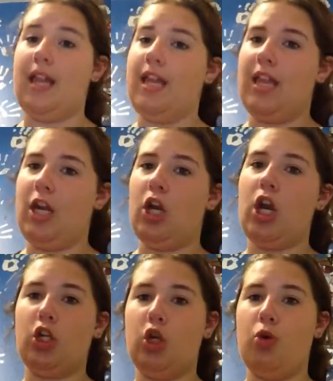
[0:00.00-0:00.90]
later in
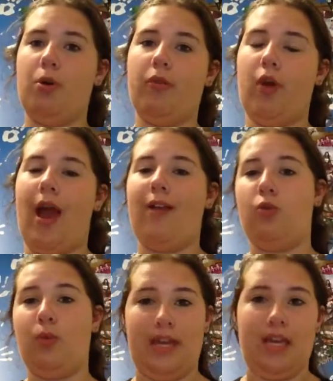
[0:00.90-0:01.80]
October for
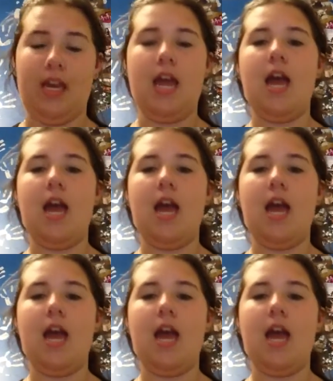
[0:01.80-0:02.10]
Halloween.